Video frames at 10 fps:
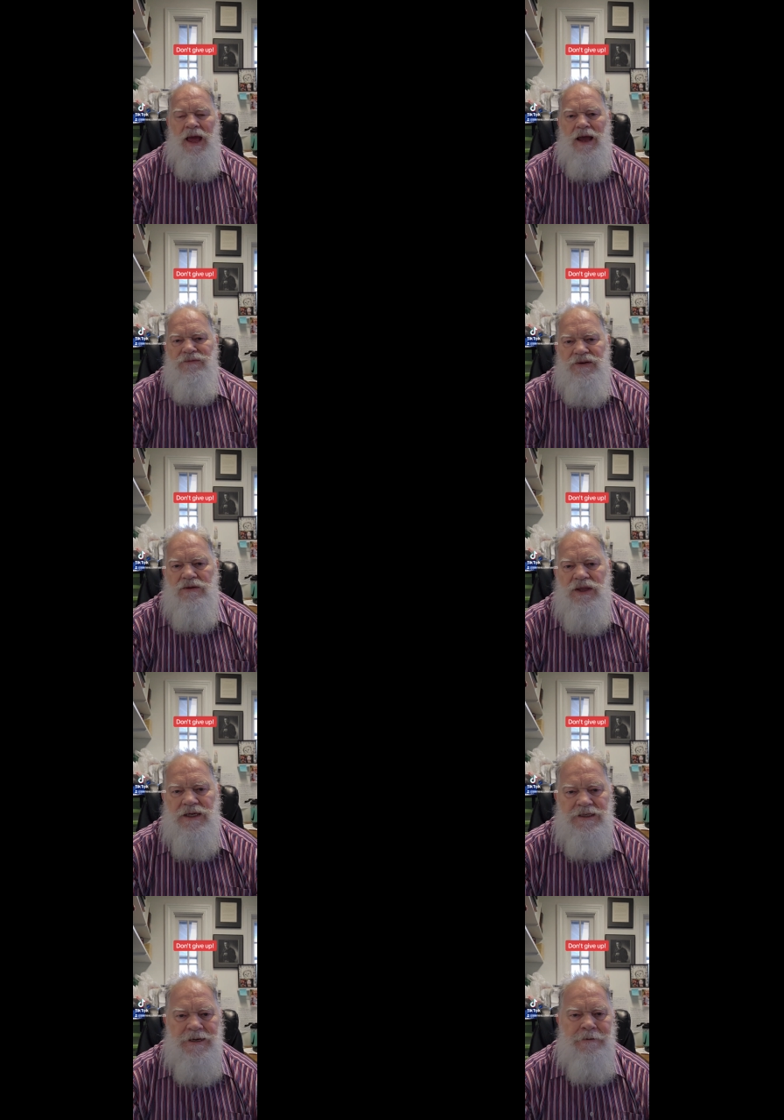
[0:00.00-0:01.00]
I found
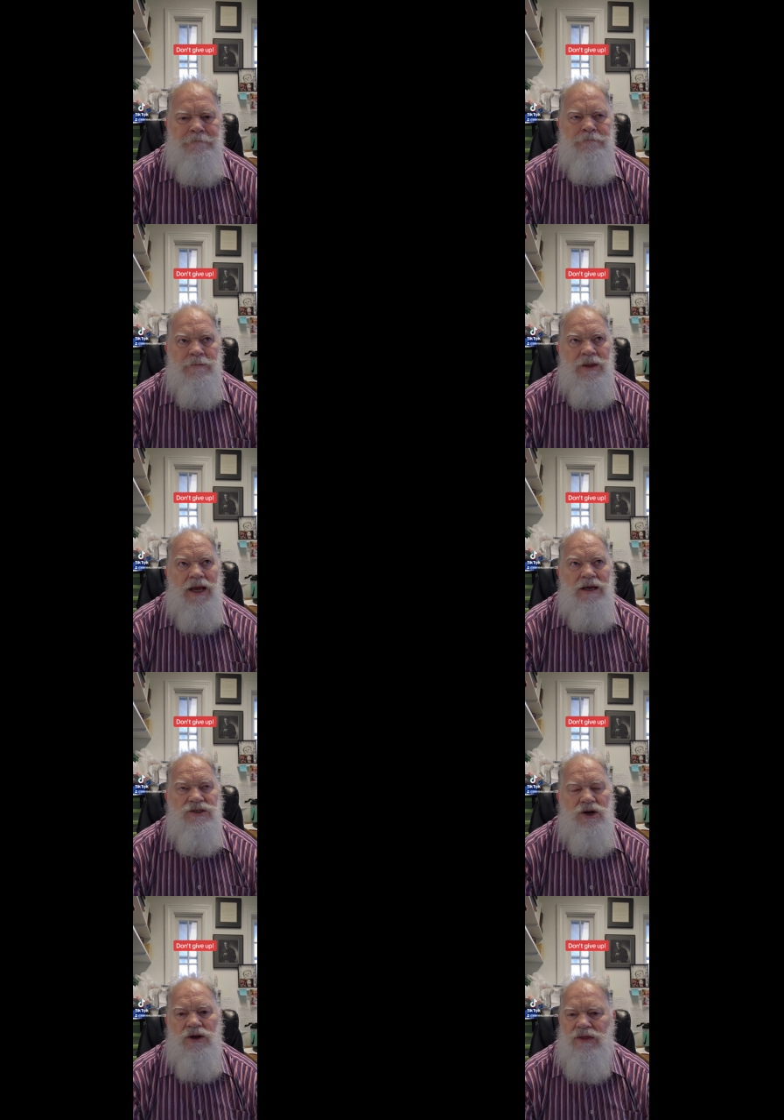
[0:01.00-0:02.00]
that um, I
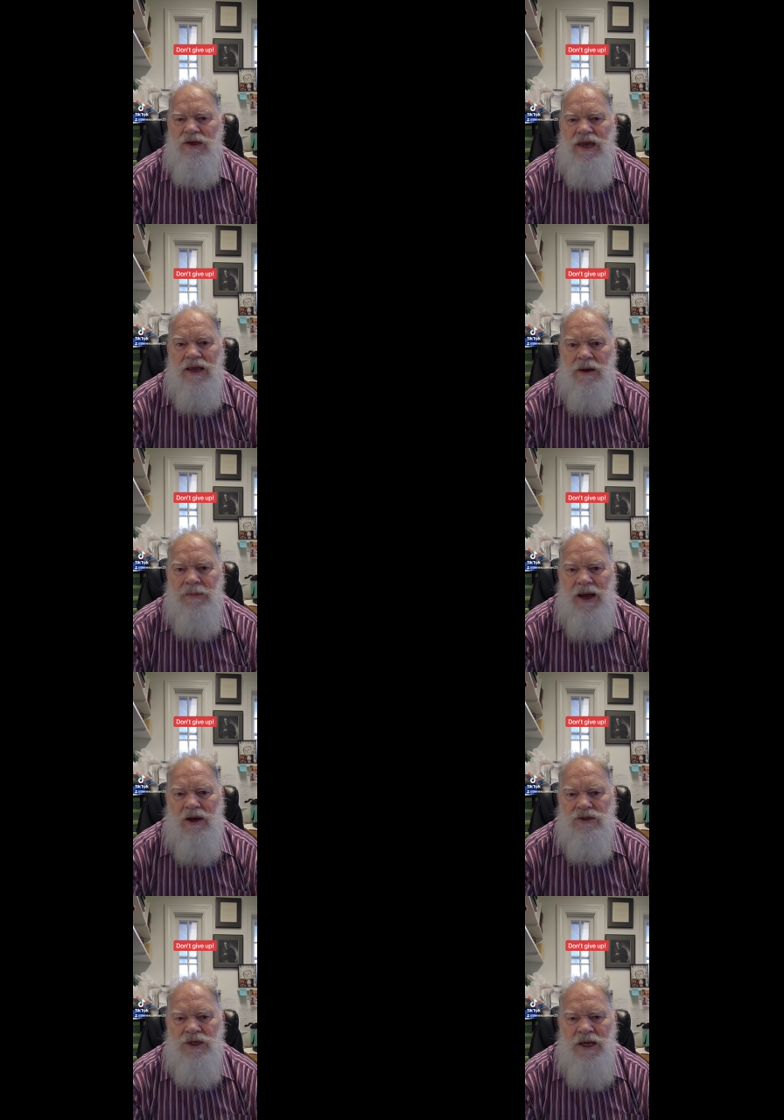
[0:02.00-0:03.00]
started thinking
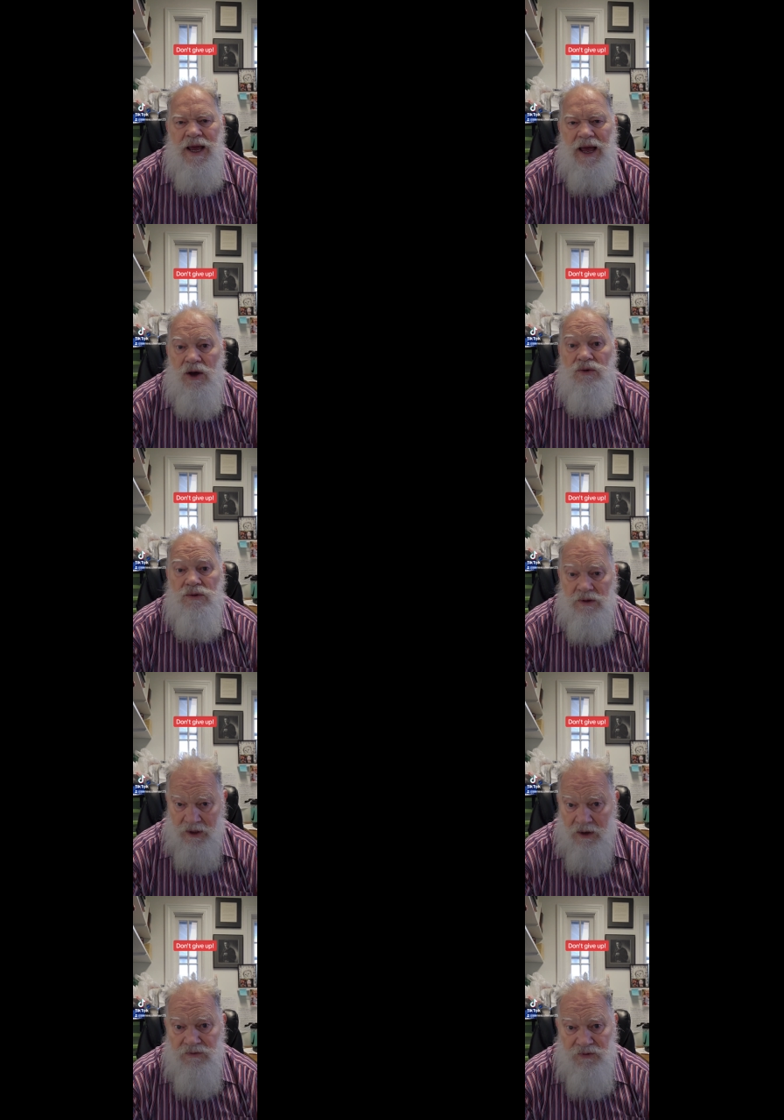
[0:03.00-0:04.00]
about how
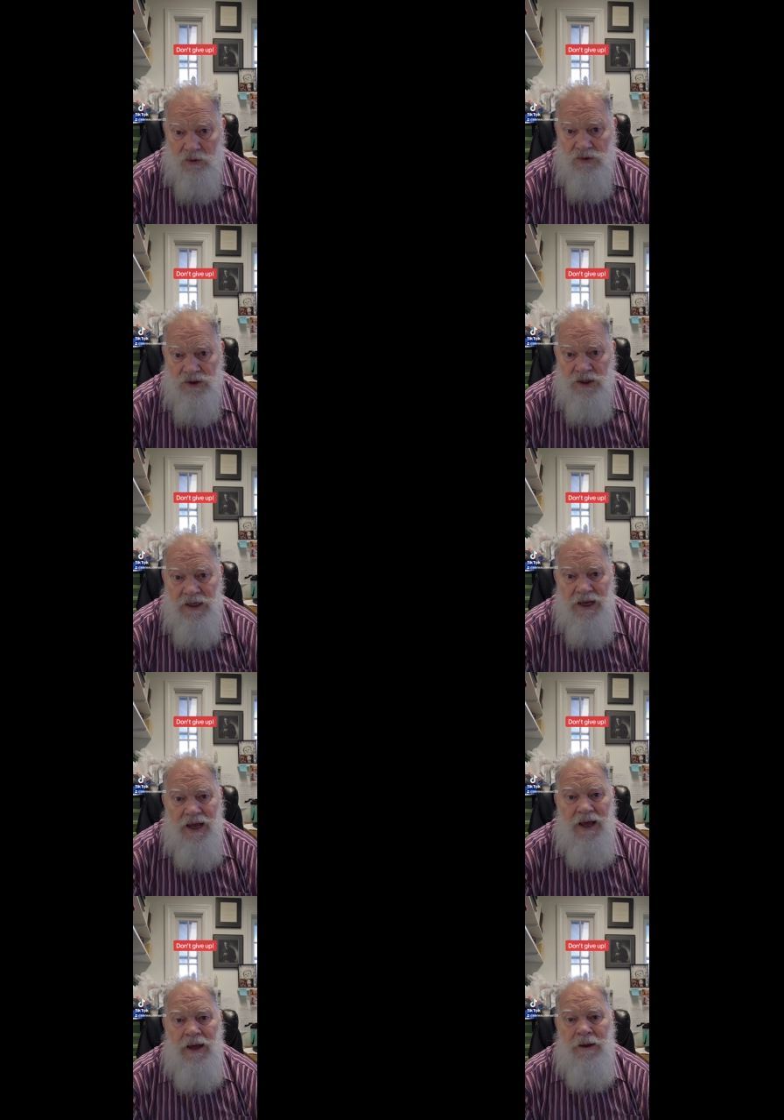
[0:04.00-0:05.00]
young folks
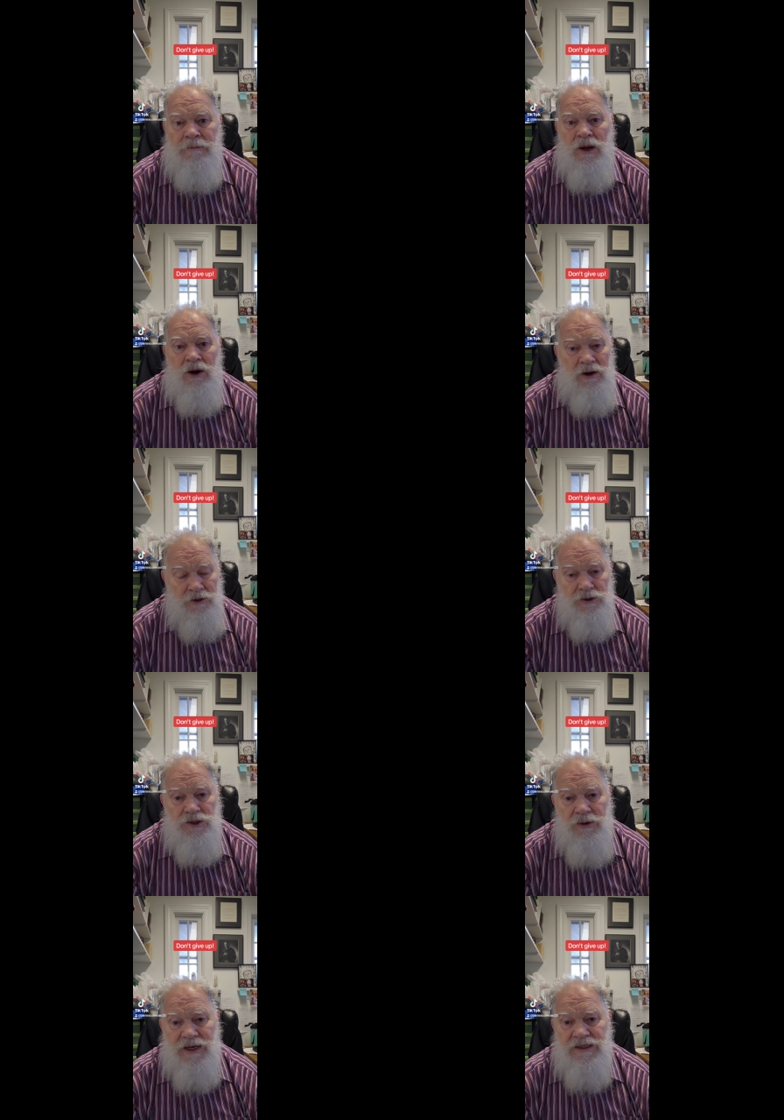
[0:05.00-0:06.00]
um, are under
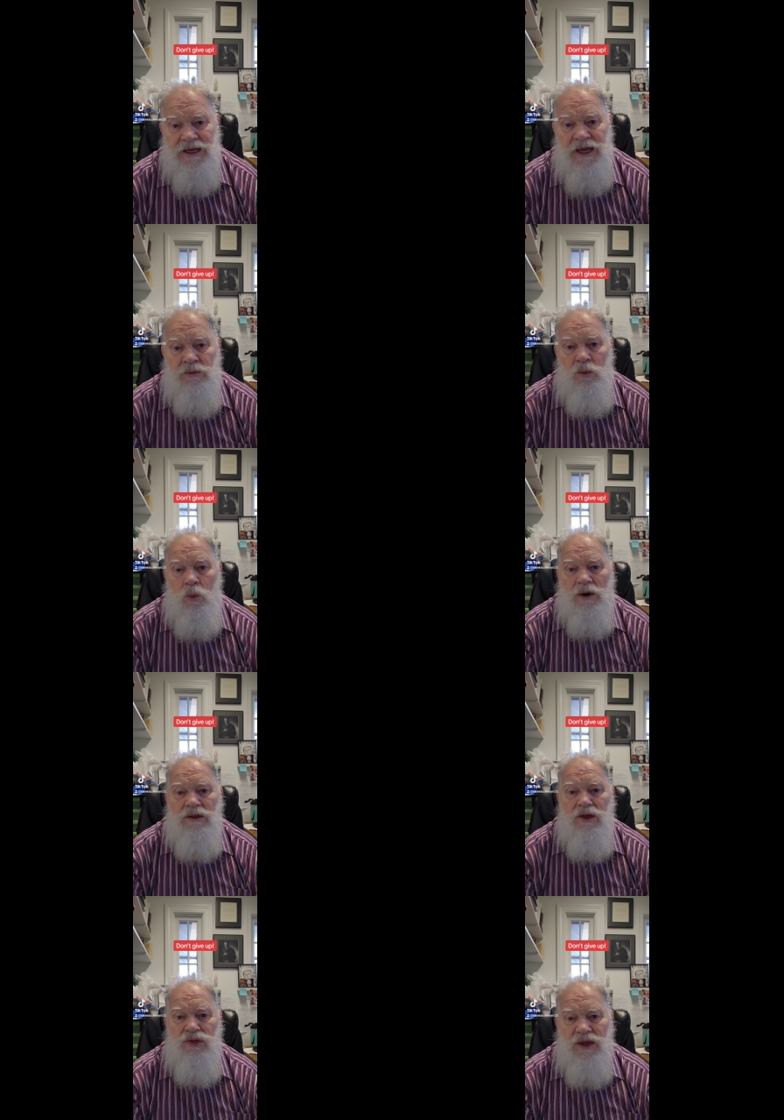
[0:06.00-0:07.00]
stress. And one
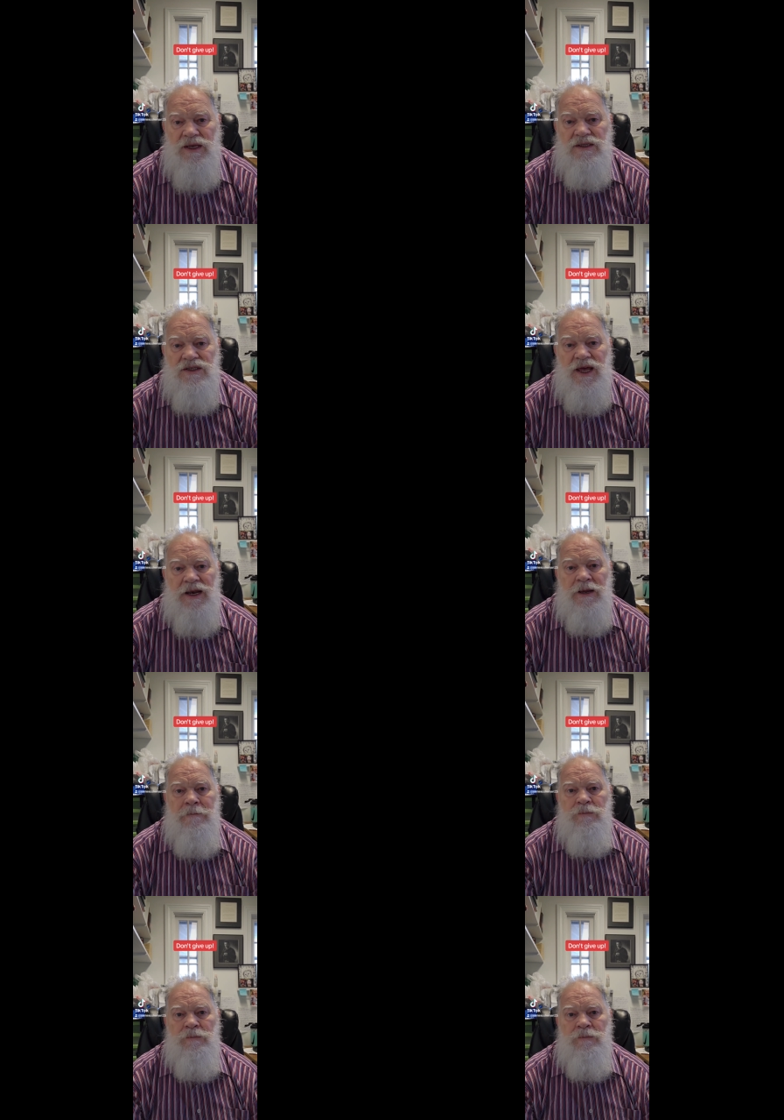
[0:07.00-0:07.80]
of the things that